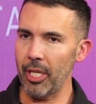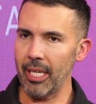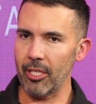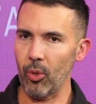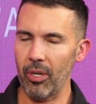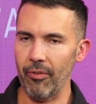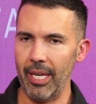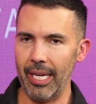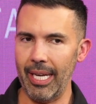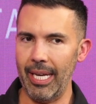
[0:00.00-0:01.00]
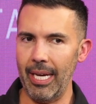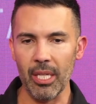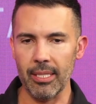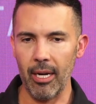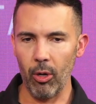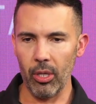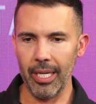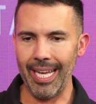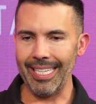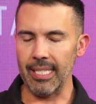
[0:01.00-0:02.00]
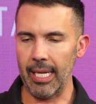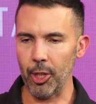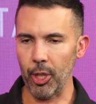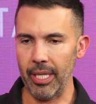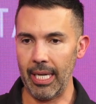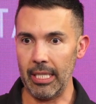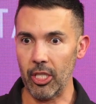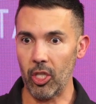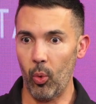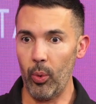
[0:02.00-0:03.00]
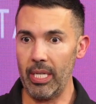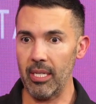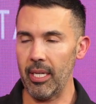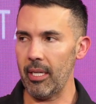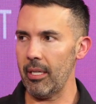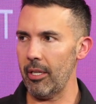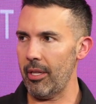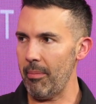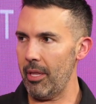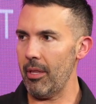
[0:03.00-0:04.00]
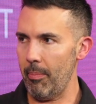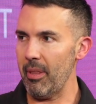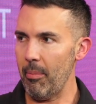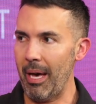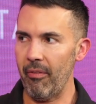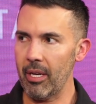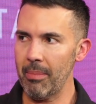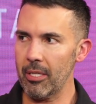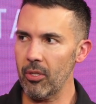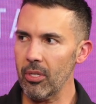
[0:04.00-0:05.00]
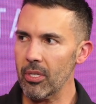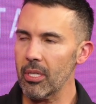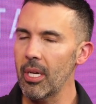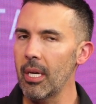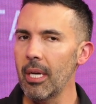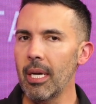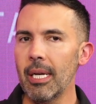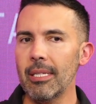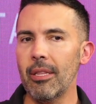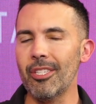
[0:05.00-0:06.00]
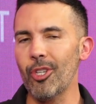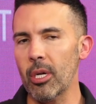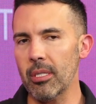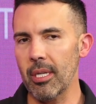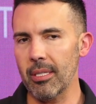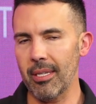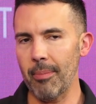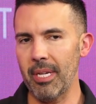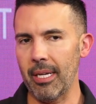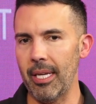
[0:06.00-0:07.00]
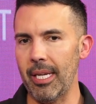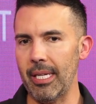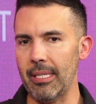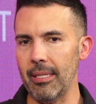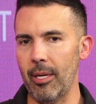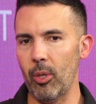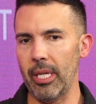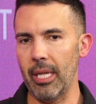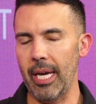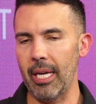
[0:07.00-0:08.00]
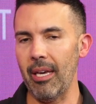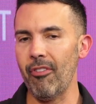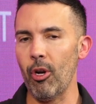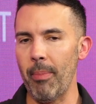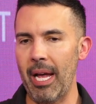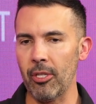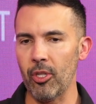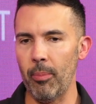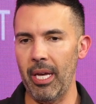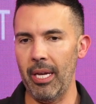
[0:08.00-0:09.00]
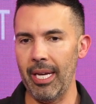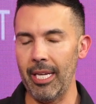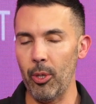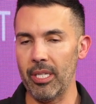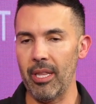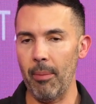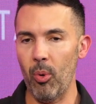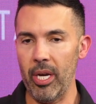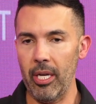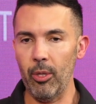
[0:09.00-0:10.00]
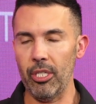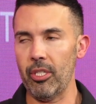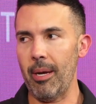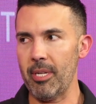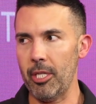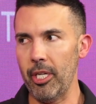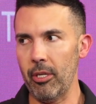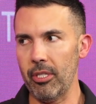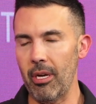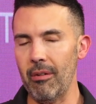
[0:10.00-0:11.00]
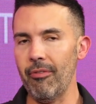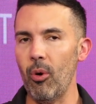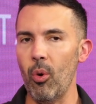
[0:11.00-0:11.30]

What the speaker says: Edging is sort of like voluntarily and intentionally kind of squeezing the pelvic muscles. The start-stop technique is literally like if you're masturbating and you get to that point, you just stop touching yourself.